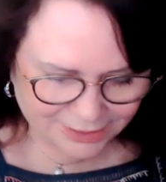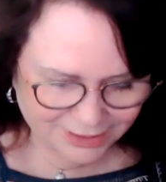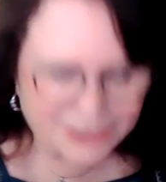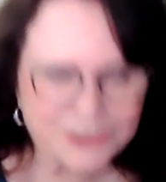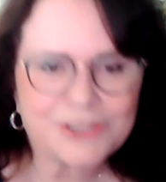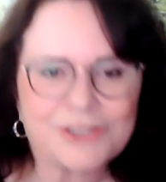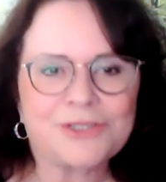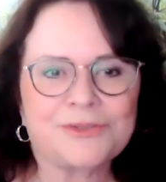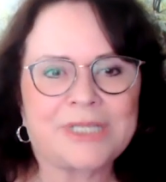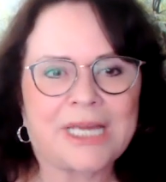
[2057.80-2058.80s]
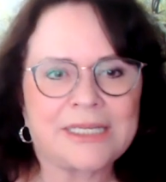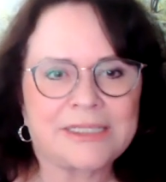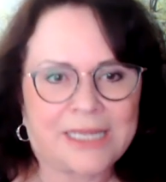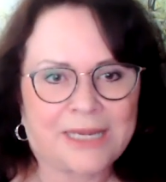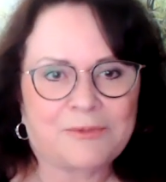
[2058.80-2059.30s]
He used to do dad
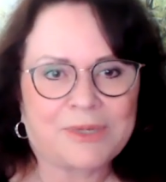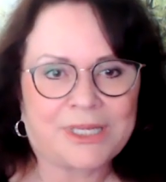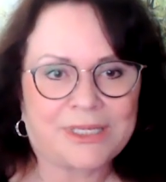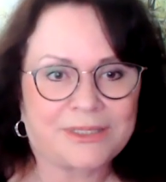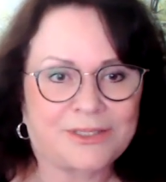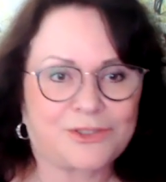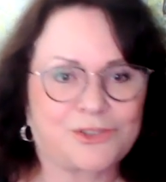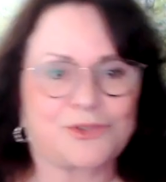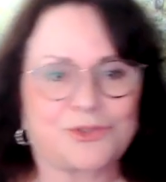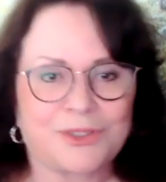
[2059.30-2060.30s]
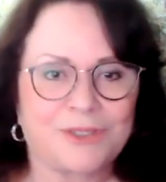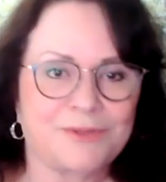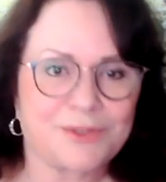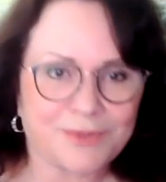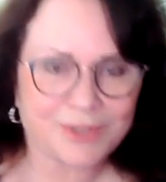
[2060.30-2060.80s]
day with his children. It
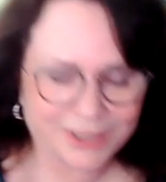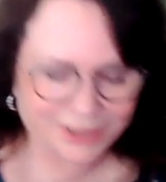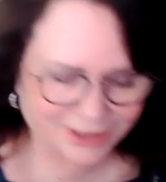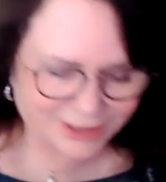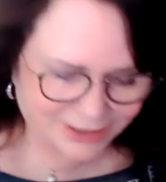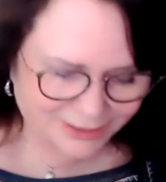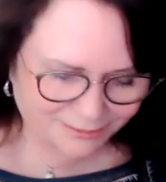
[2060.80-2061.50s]
was really nice.